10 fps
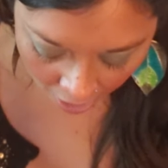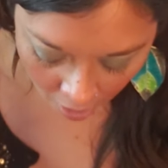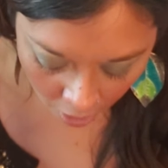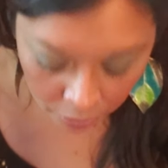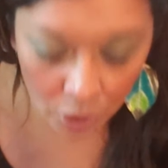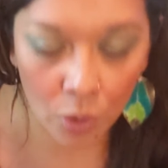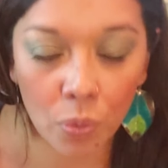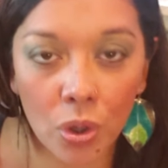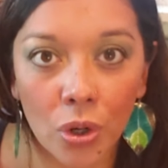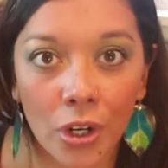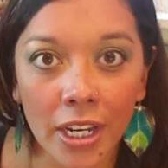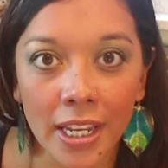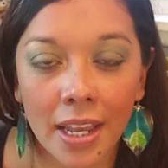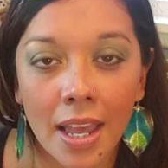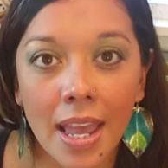out all your
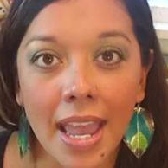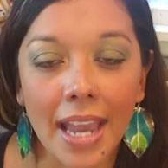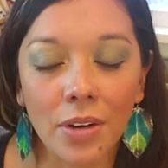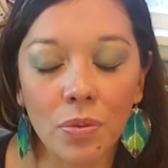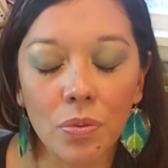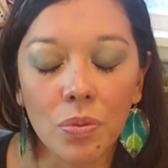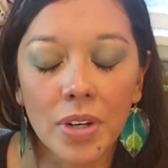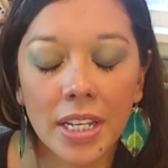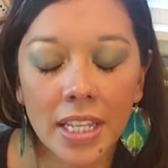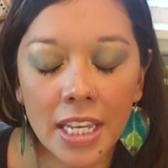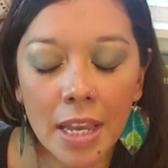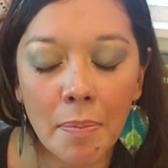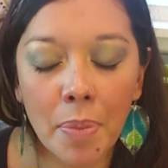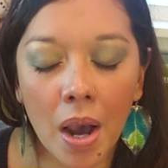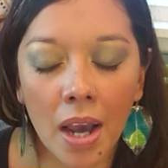worry and really
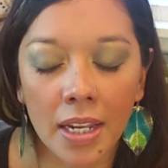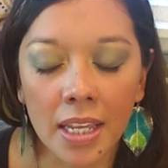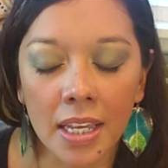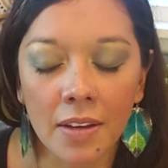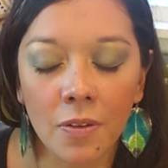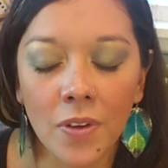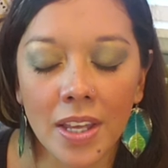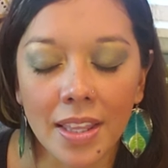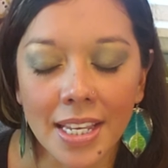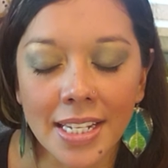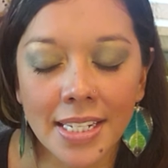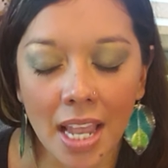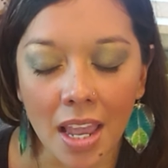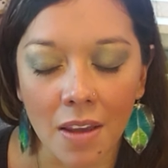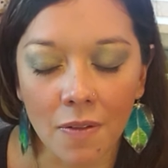embody feeling
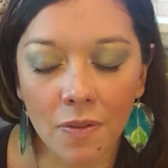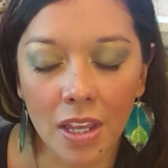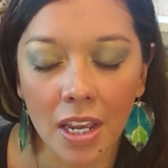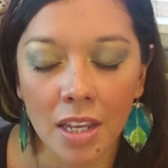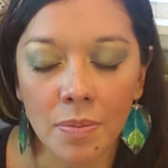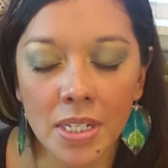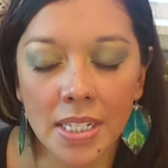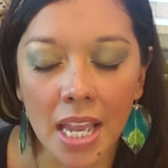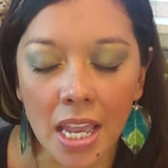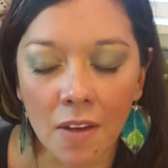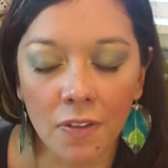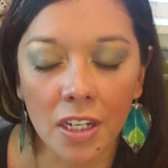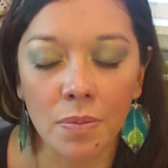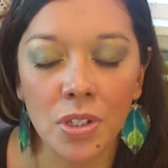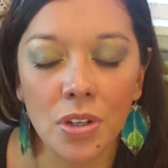safe. Like I am safe, I
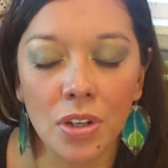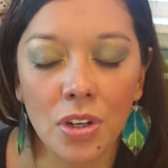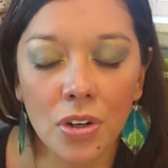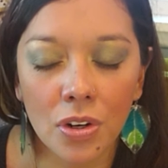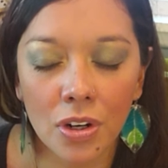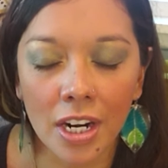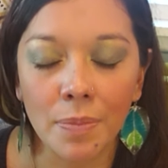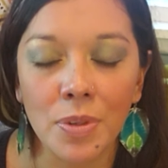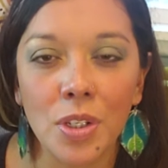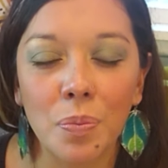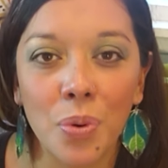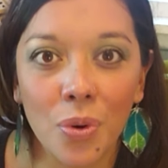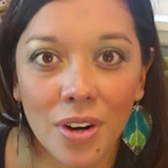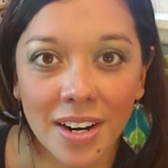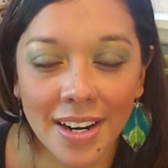am secure, I am
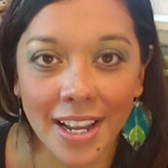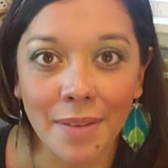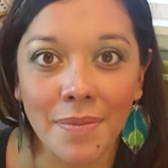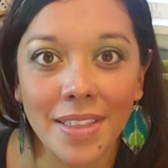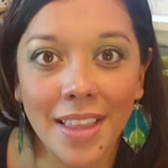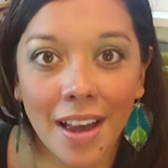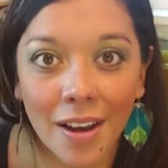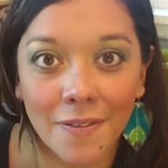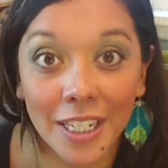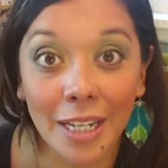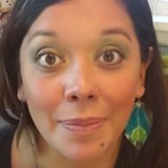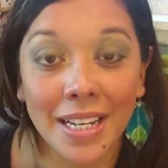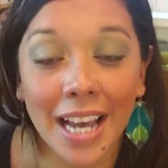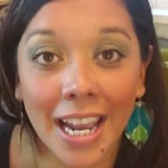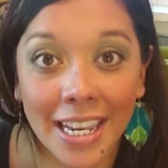supported, I am loved, I am
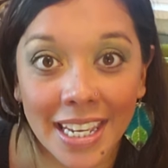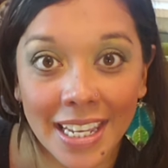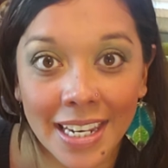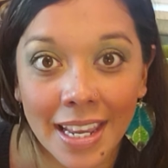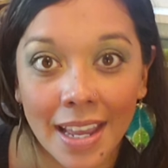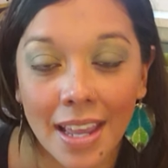guided.